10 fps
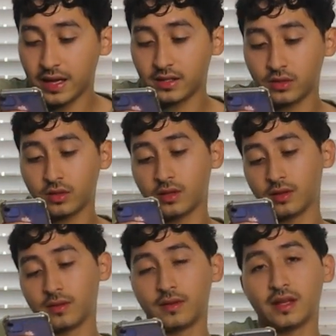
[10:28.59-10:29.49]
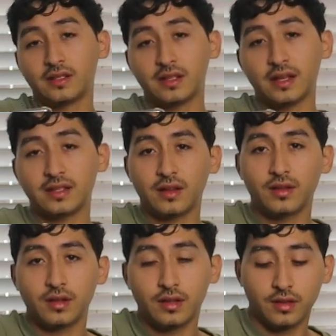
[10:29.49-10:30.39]
yeah, so that's how
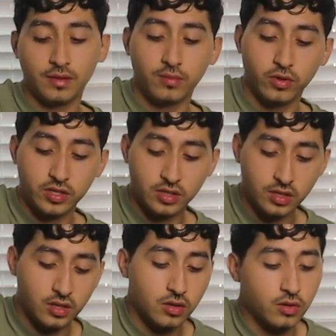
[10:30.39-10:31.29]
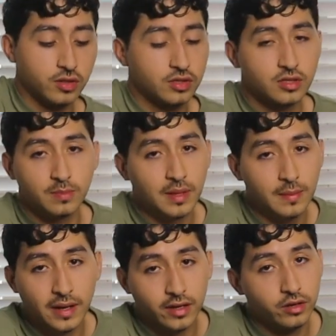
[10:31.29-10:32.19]
the bridge is gonna go. It's just
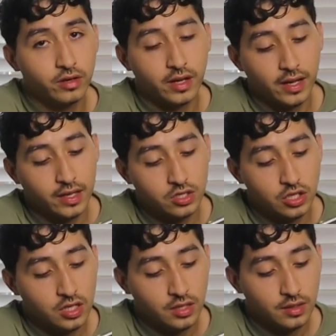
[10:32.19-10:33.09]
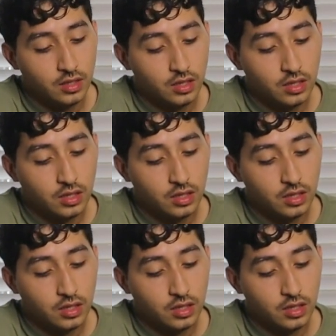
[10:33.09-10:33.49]
B minor, A, G,